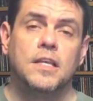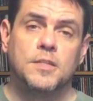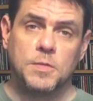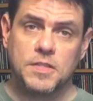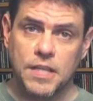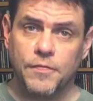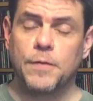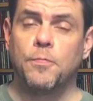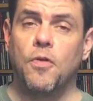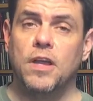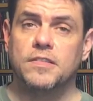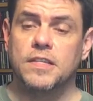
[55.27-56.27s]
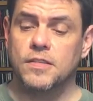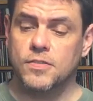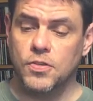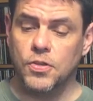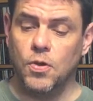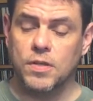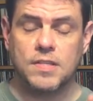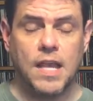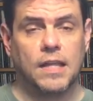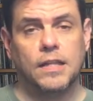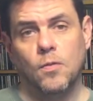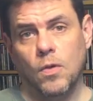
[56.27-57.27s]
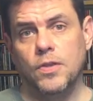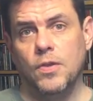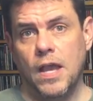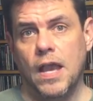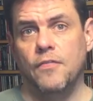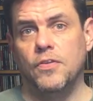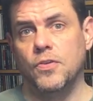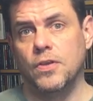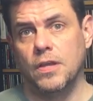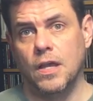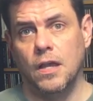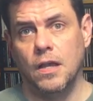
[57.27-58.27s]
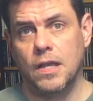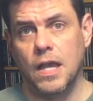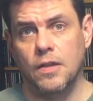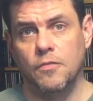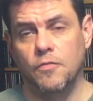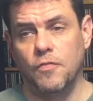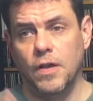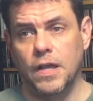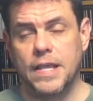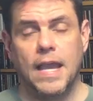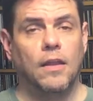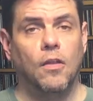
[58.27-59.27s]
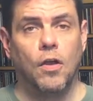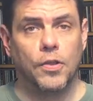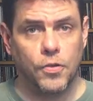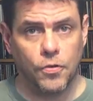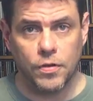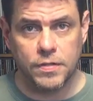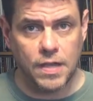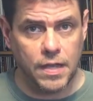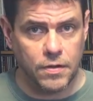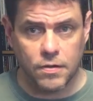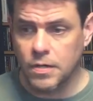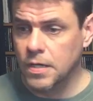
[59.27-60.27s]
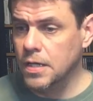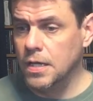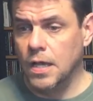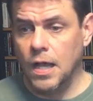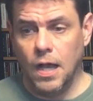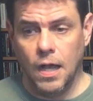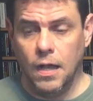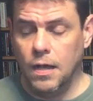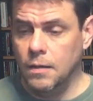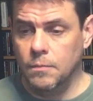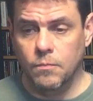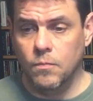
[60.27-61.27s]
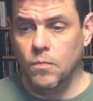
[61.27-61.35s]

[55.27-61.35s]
specific pressings so you know exactly what you have and you can uh, kind of uh, catalog your entire uh,